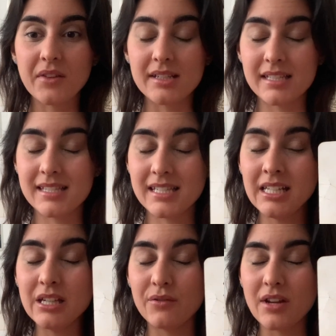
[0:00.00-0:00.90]

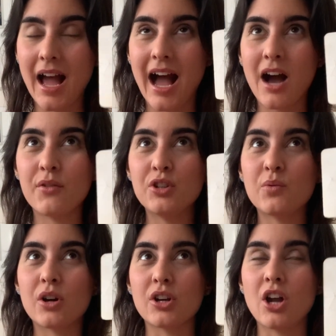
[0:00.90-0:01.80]
deceived, how you
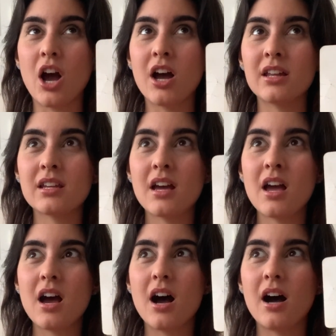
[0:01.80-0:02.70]
are not
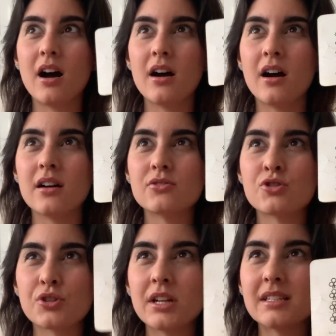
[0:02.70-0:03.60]

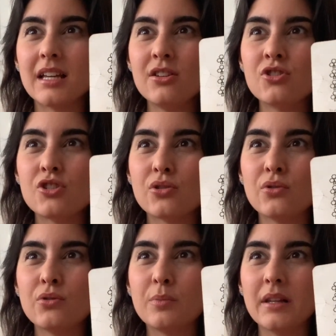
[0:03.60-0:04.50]
tricked
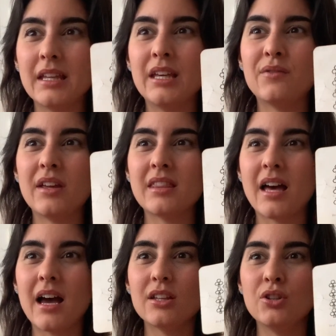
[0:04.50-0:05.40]
into believing
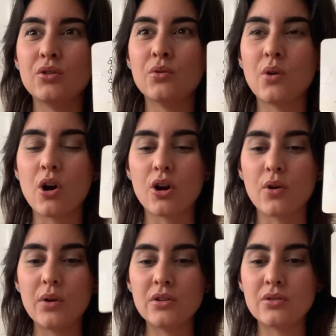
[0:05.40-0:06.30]
that you are
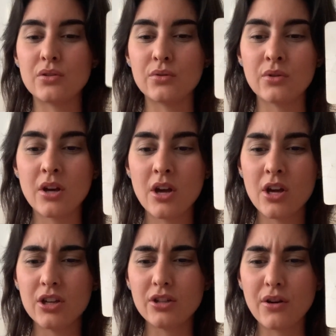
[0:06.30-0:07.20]
going to,
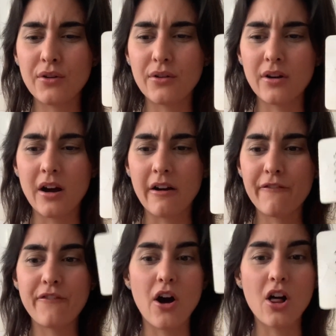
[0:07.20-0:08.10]

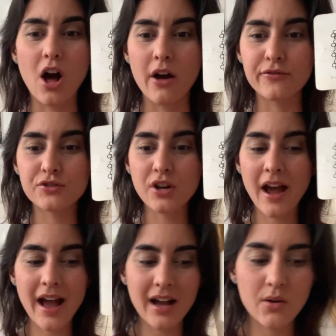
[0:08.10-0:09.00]
fall off
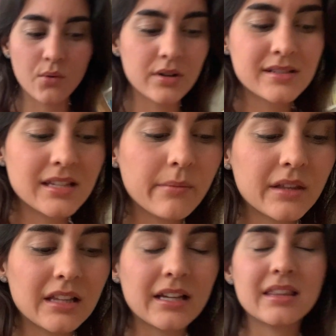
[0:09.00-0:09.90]
track or
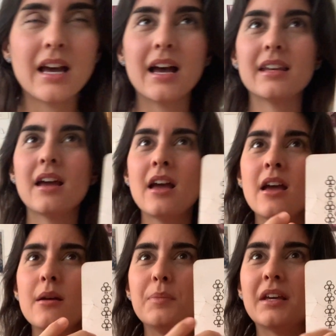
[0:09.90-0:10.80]
something like that.
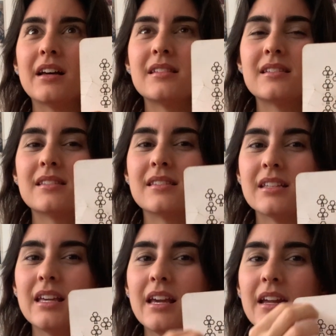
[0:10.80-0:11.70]
Because
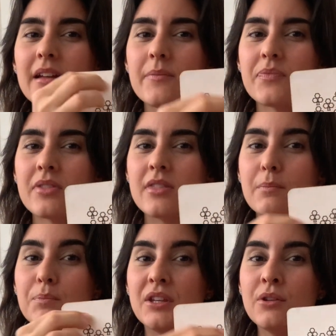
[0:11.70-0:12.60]
seeing the
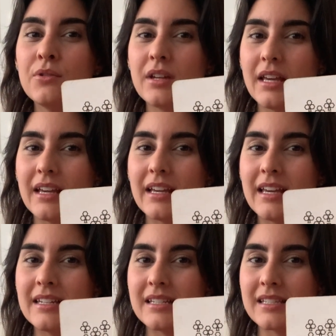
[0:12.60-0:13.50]
beauty
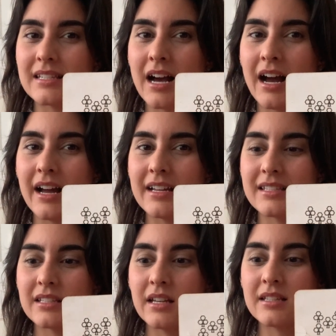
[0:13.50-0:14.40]
in
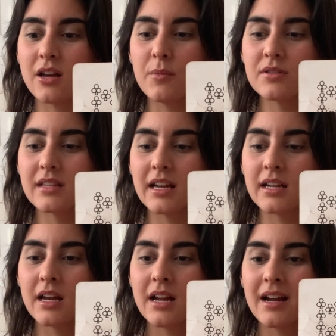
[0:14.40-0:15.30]
disguise, it's almost
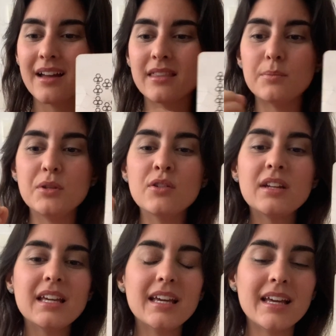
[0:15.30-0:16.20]
like the
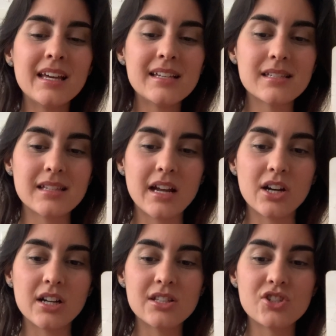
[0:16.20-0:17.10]
beauty is
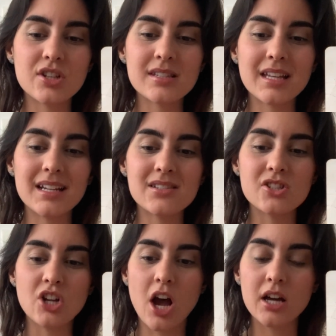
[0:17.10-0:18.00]
there. It's just that it's
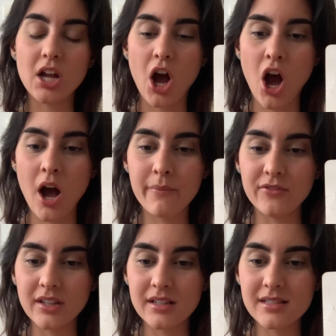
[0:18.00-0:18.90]
not
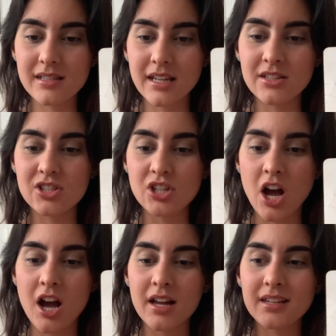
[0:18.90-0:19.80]
obvious. It's
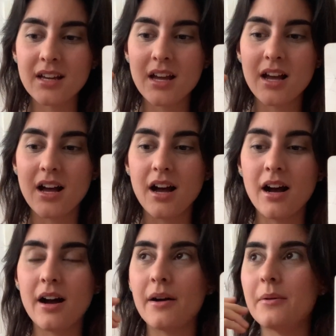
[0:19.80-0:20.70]
not
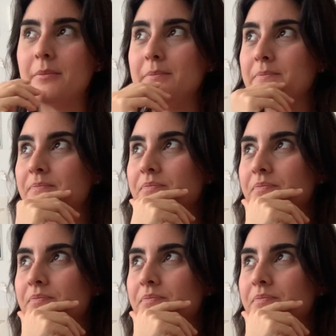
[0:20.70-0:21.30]
going